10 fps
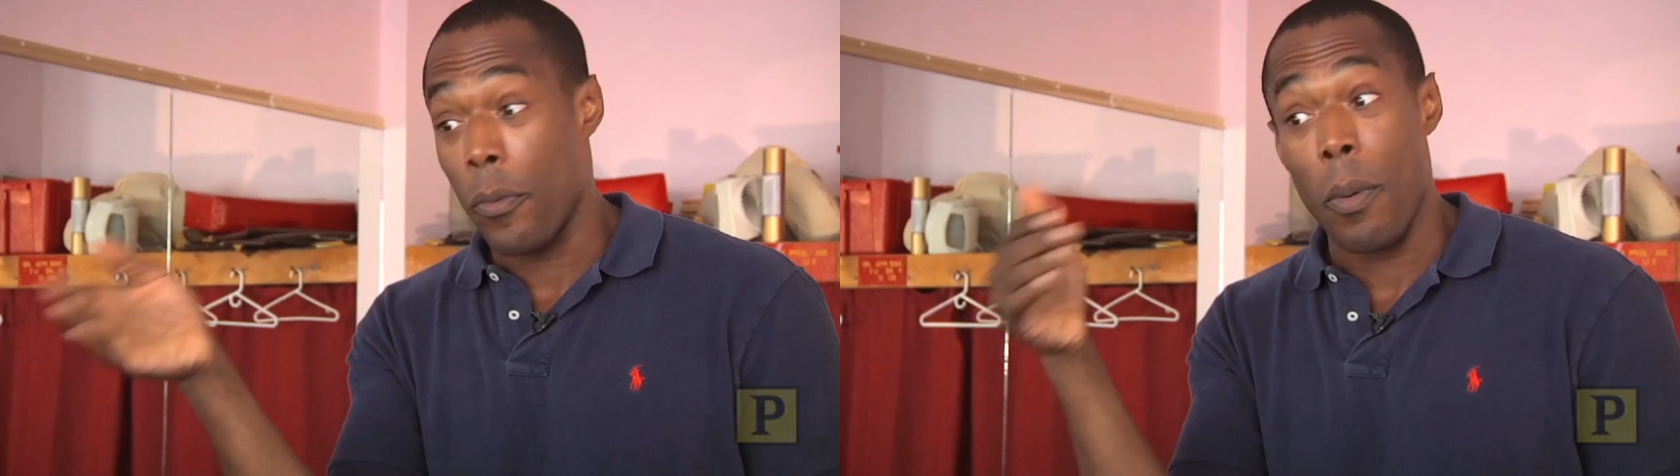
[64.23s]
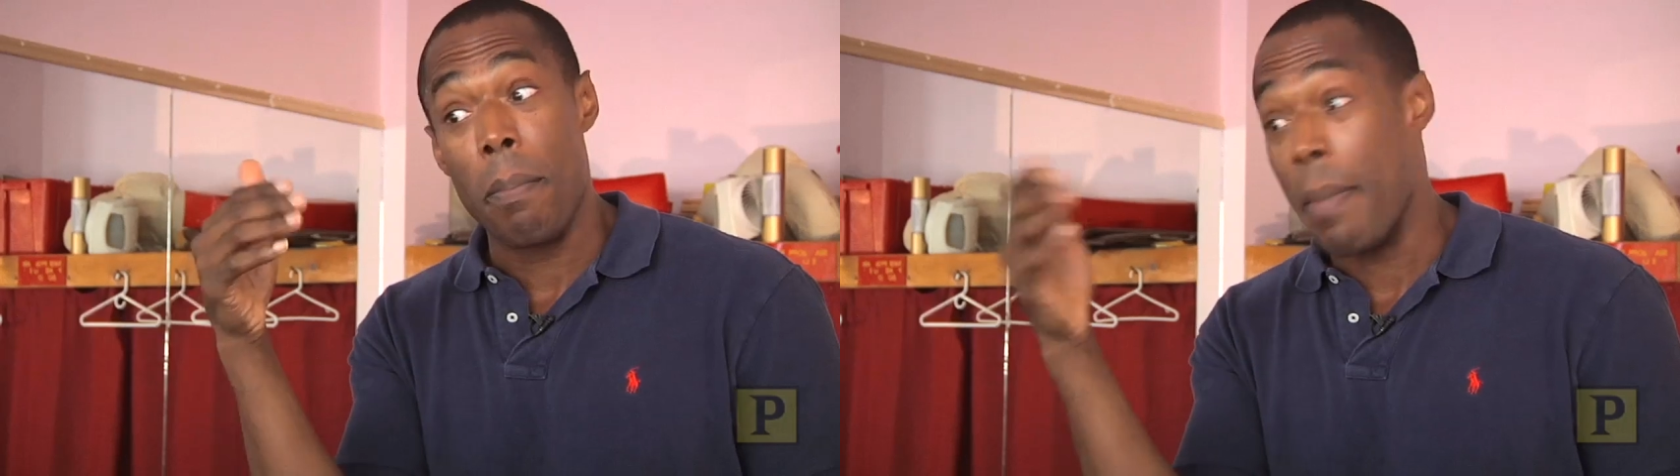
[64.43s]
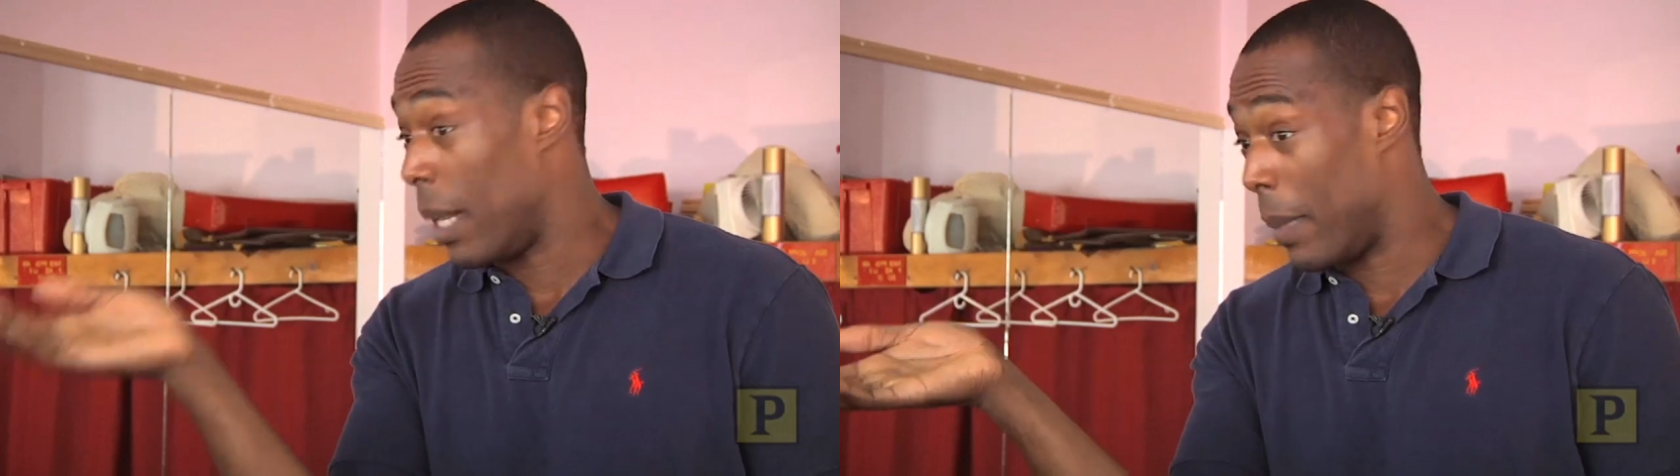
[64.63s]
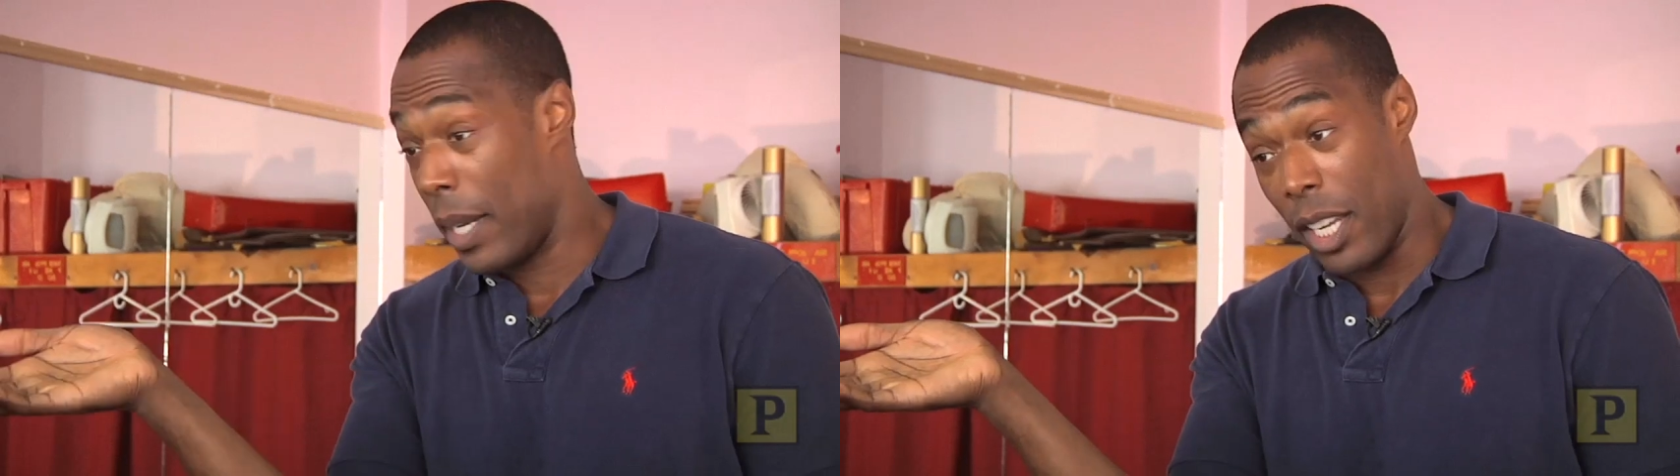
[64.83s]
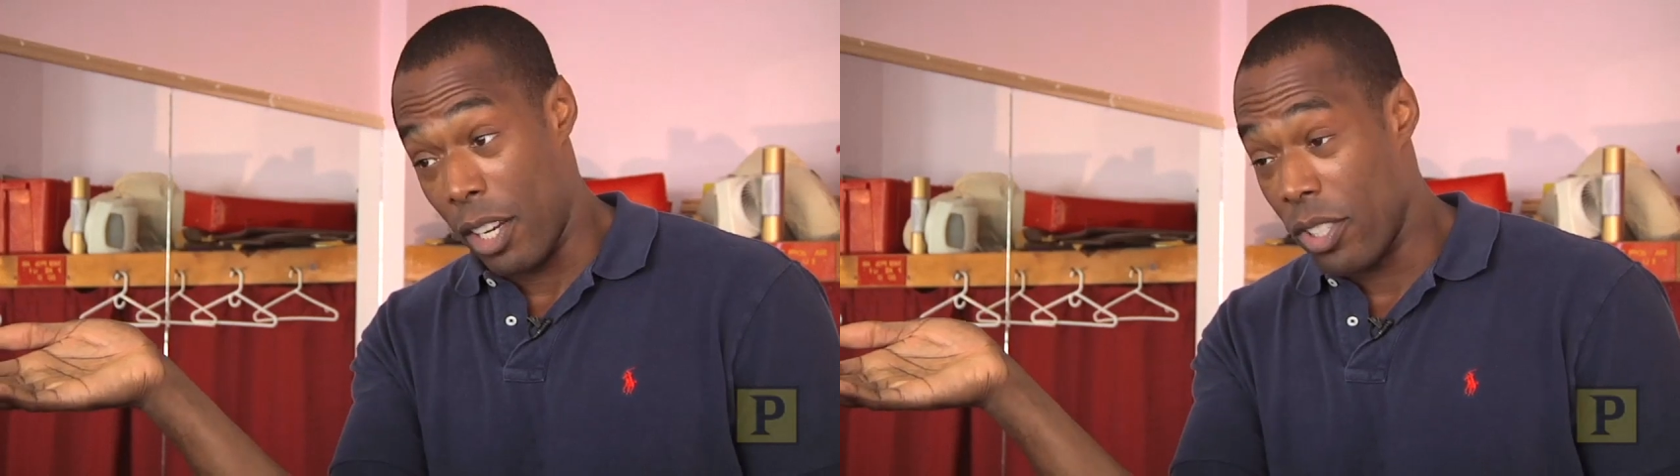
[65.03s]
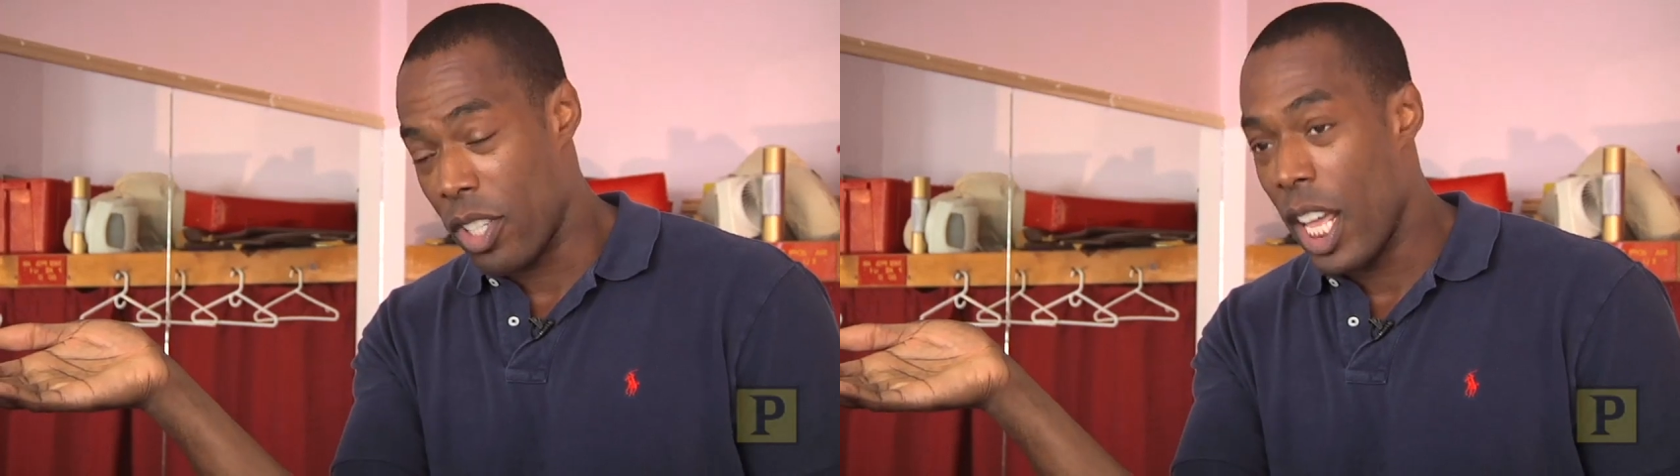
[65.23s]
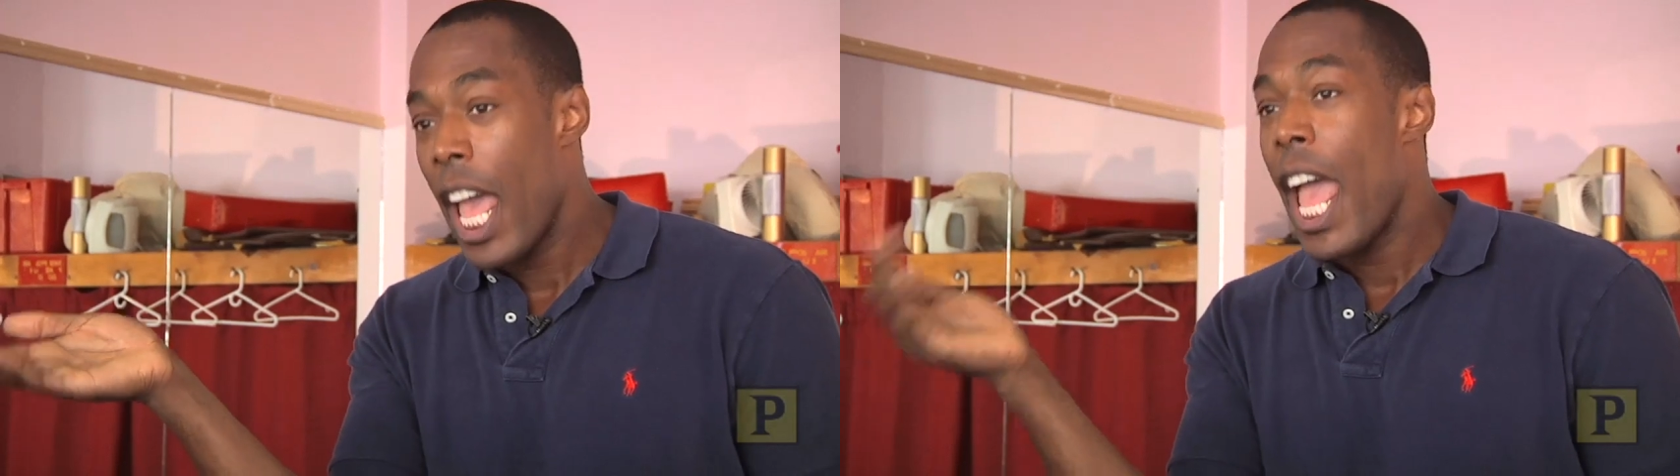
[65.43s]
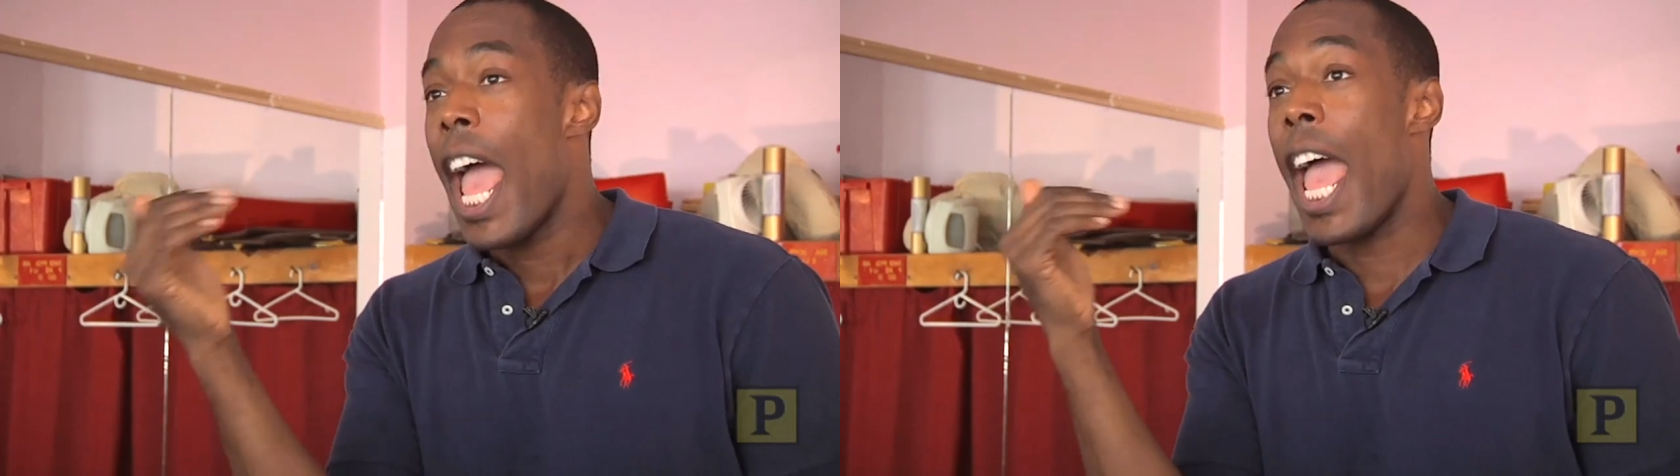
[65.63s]
for many, many years
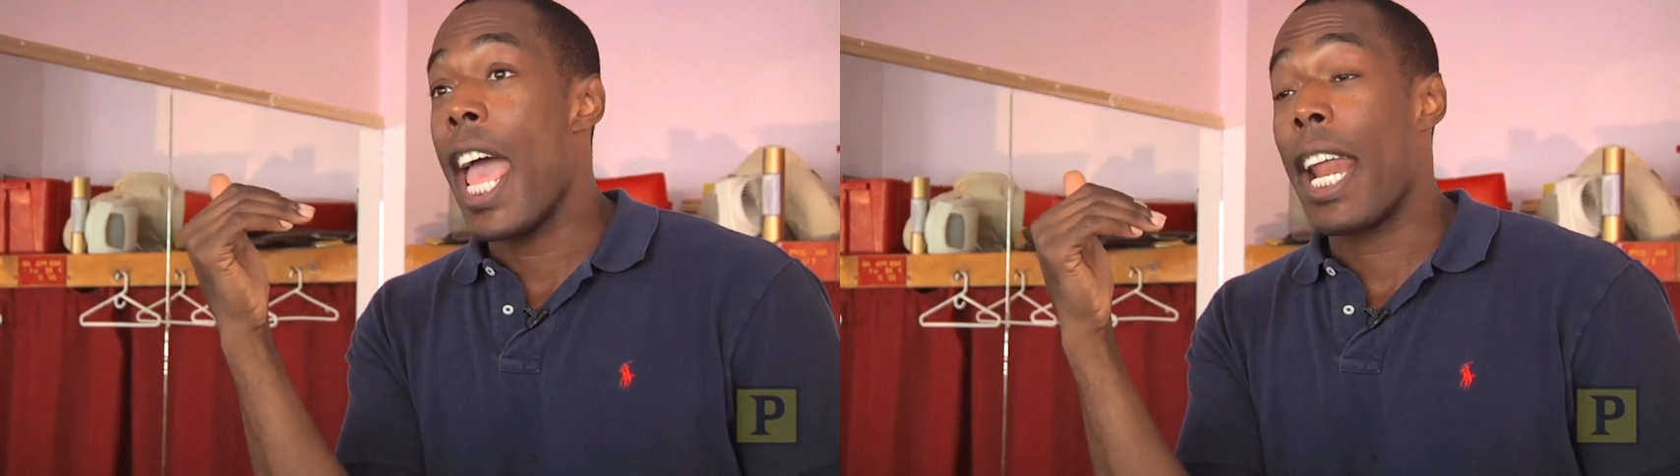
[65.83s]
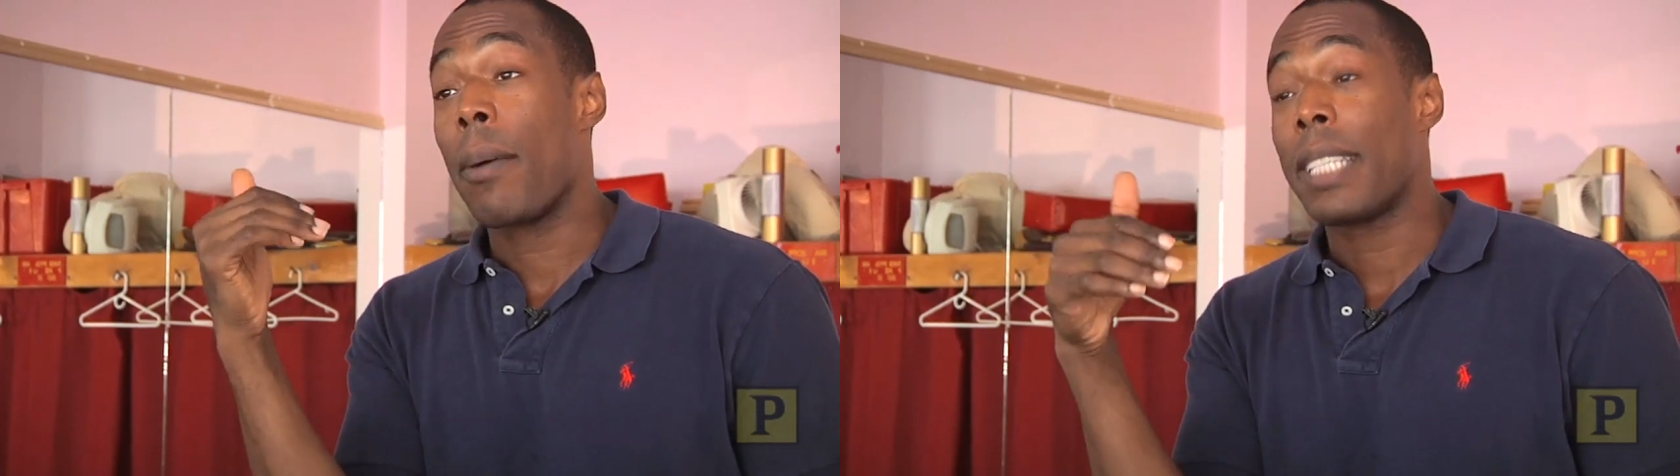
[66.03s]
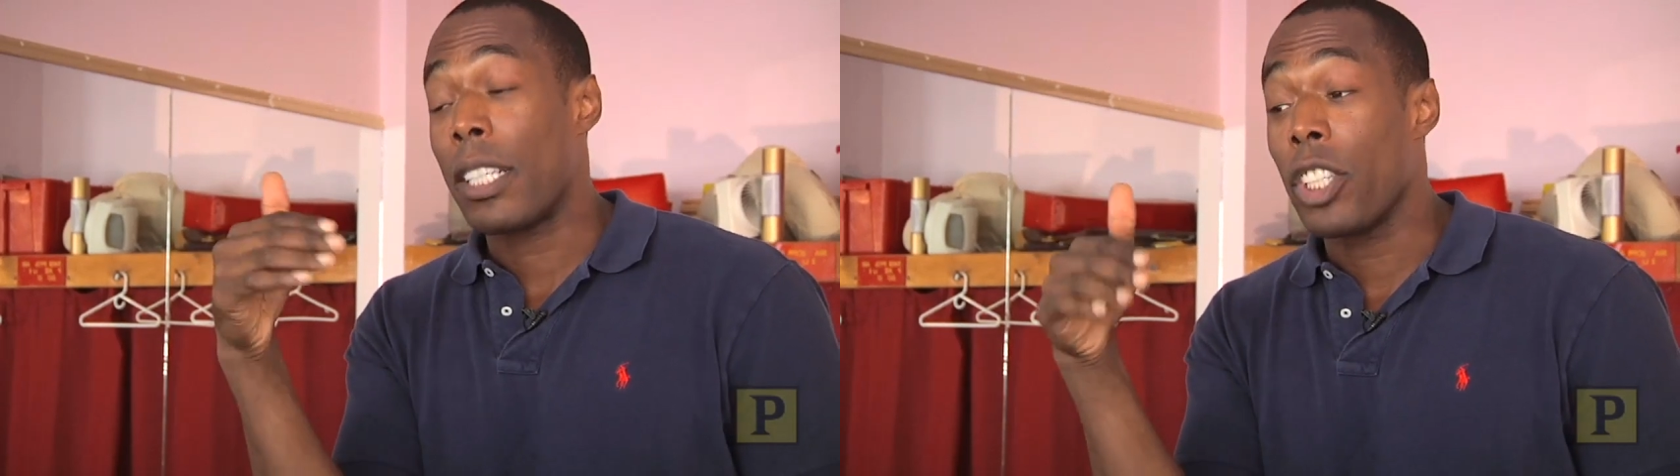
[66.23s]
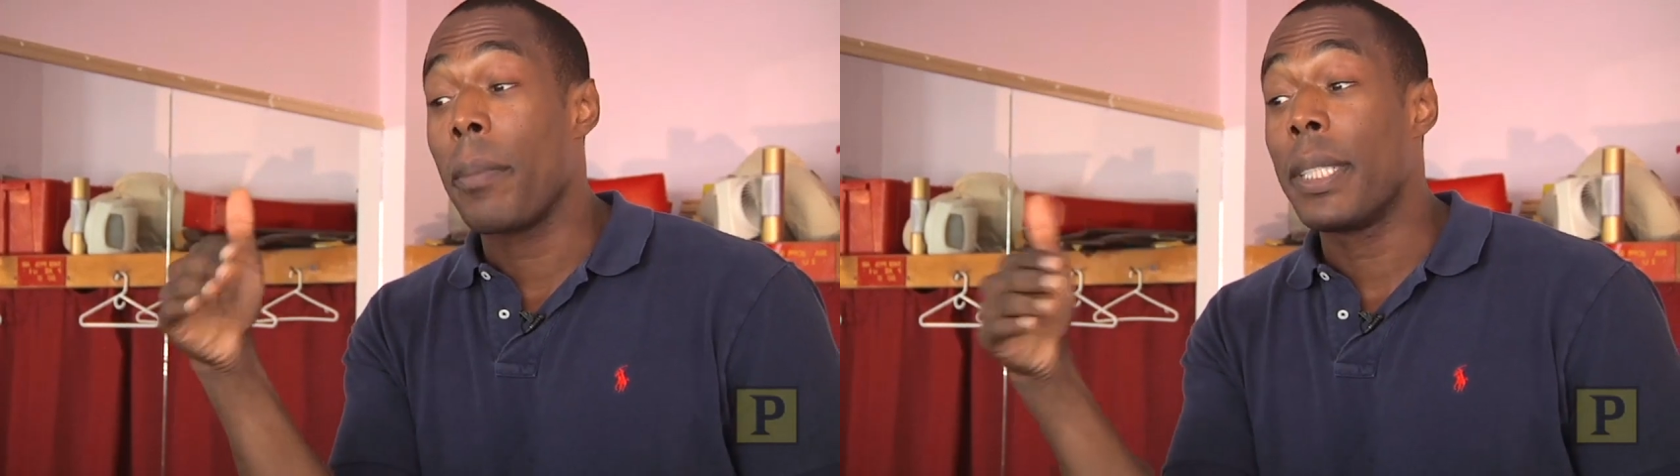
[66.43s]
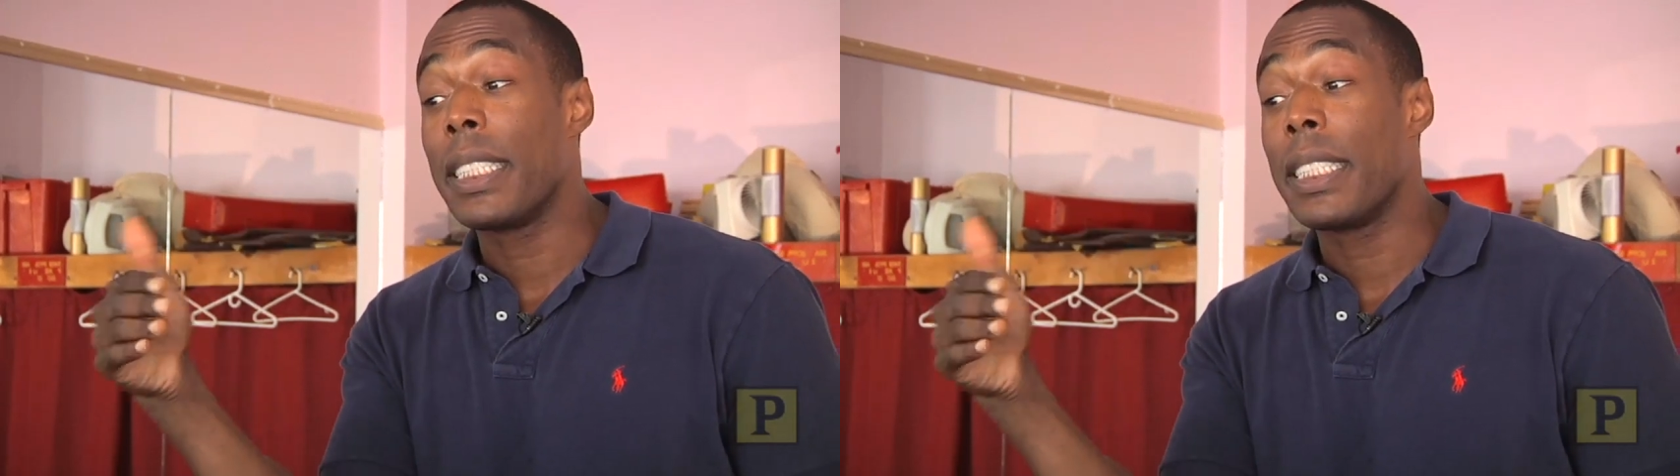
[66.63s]
and I was actually coming